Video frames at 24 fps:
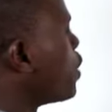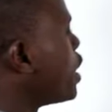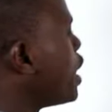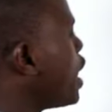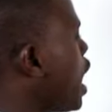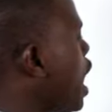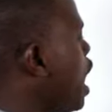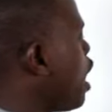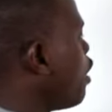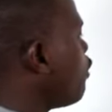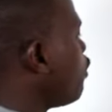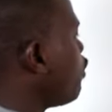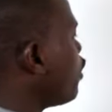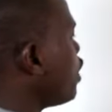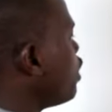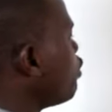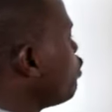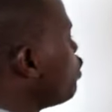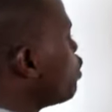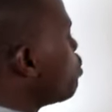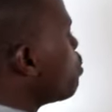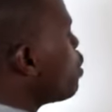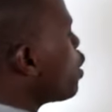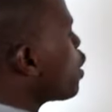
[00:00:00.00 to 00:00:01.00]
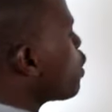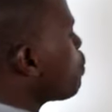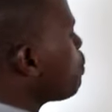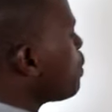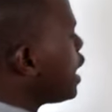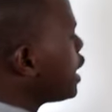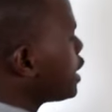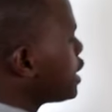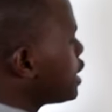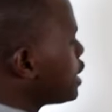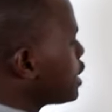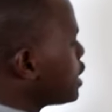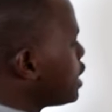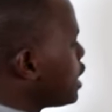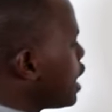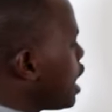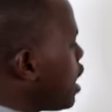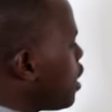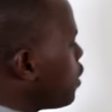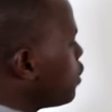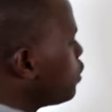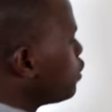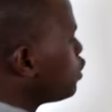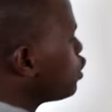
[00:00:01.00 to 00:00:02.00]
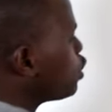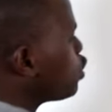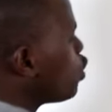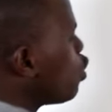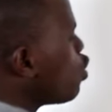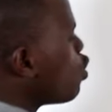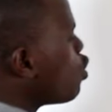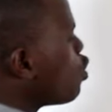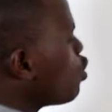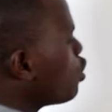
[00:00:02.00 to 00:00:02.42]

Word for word: we have, if you multiply this now, 2